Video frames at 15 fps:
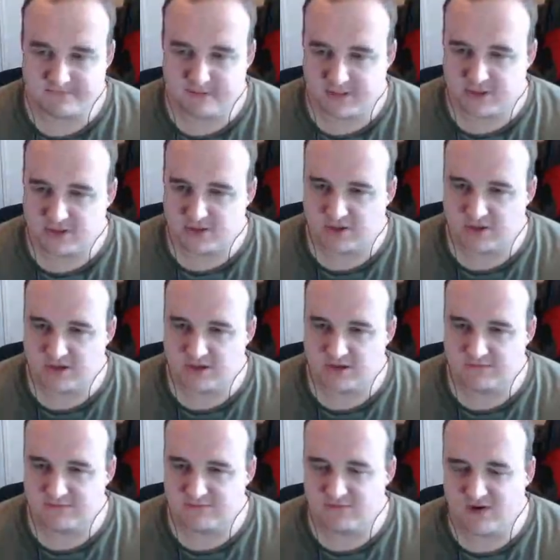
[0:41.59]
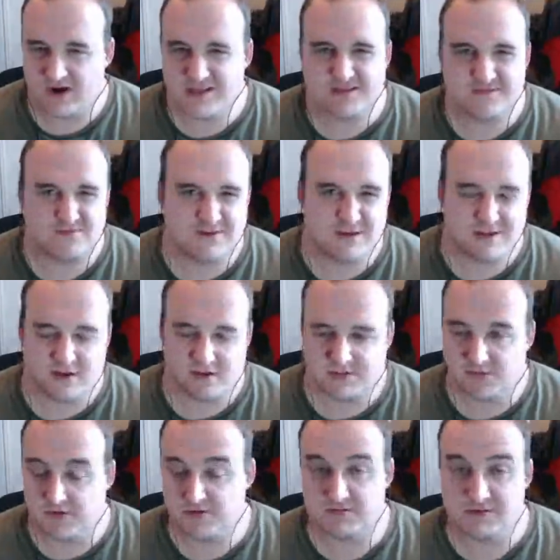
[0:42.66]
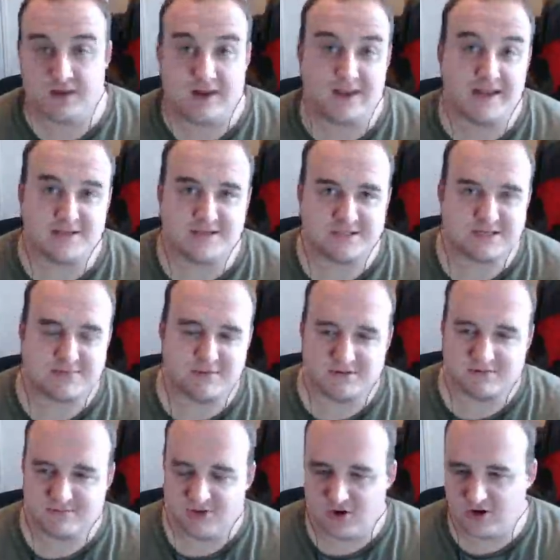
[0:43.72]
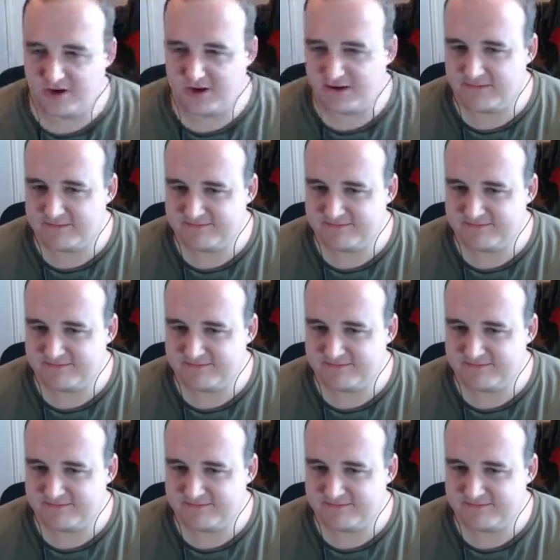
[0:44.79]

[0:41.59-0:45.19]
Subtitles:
I took a relatively, I suppose, late summer holiday.